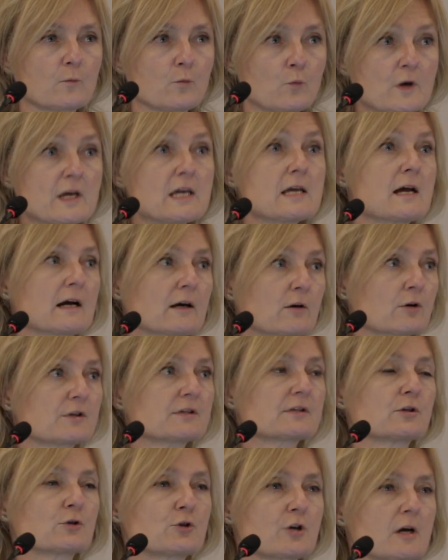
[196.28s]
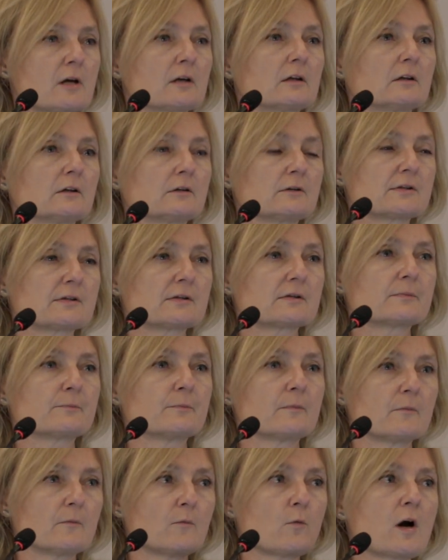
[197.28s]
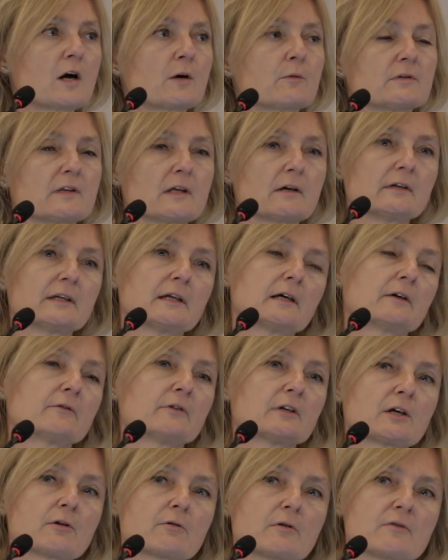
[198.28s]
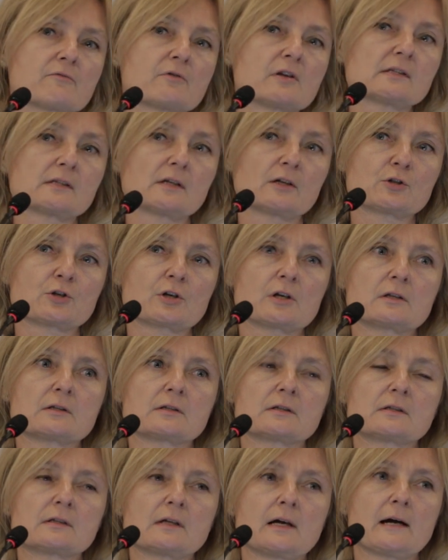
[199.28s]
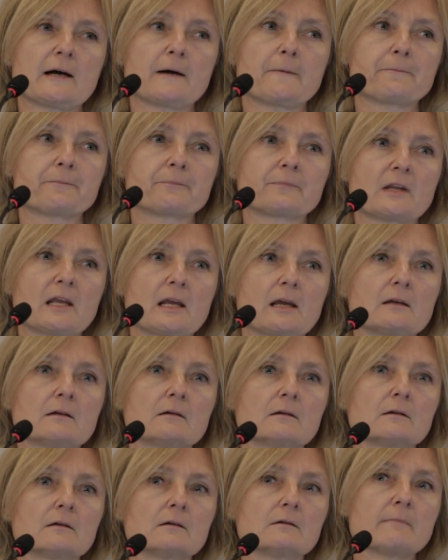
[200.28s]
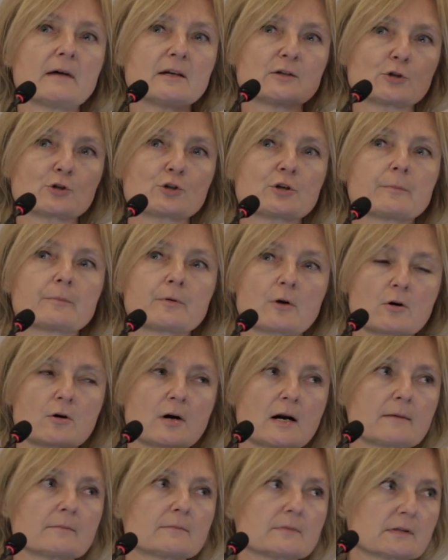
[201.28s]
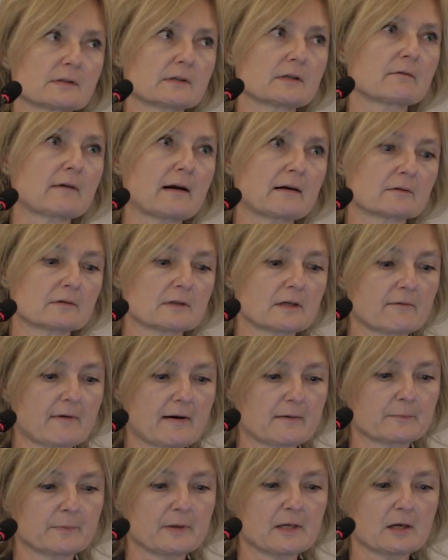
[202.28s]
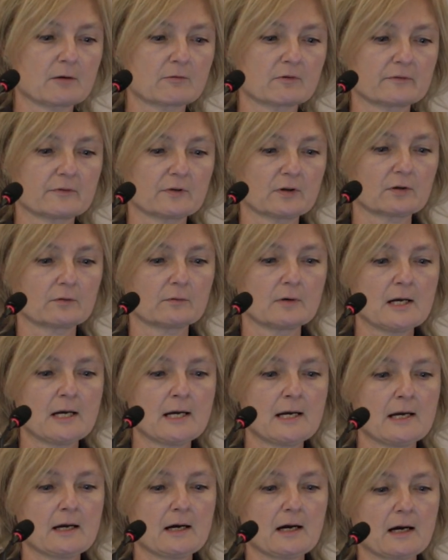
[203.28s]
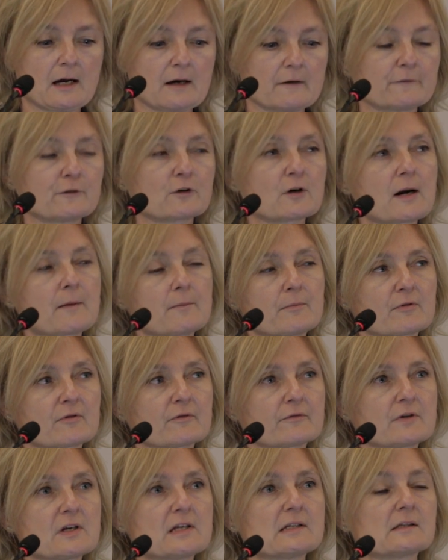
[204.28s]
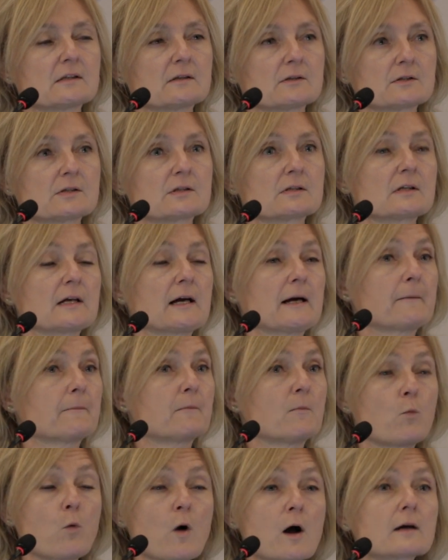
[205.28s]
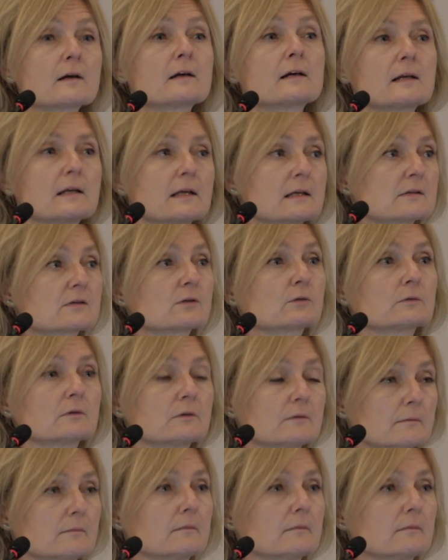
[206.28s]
we across the journals work with early career researchers in mentorship programs around peer review for a number of reasons. One is